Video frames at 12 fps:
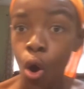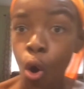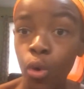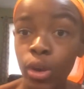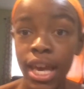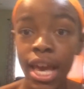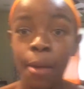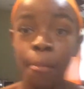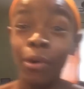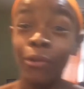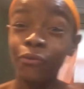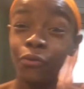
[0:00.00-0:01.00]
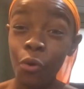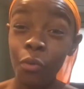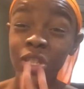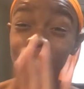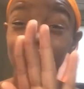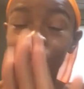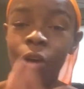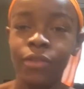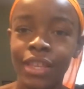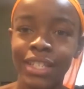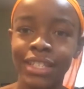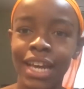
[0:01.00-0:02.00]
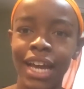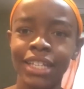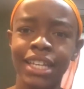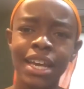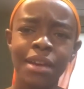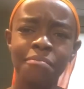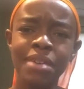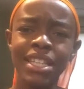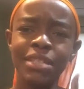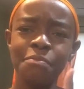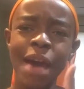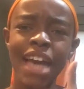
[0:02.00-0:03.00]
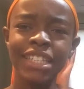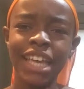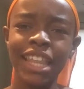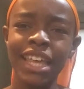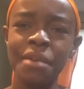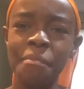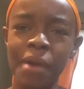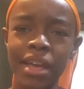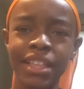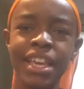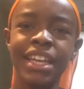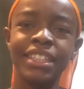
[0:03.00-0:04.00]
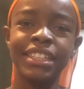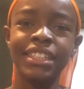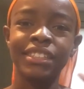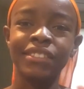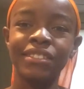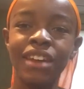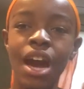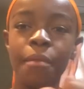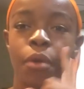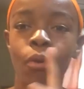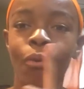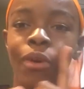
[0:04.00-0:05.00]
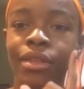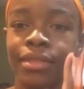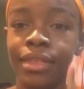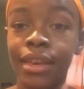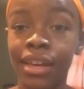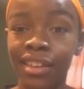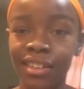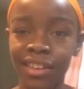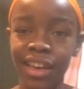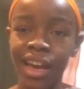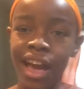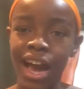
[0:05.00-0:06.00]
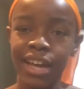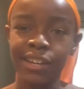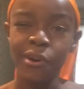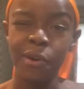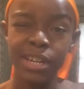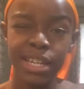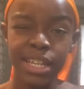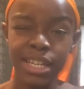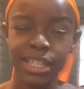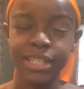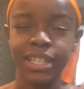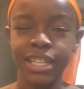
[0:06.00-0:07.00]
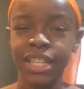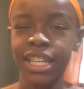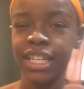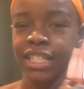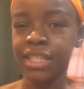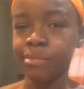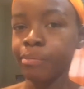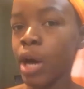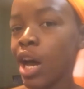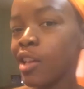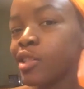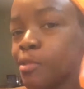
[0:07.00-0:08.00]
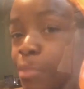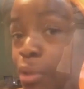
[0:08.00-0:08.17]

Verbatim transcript: Oh yeah, and before we start this guys, please smash that like button, subscribe, and one thing, I know I didn't get they didn't sponsor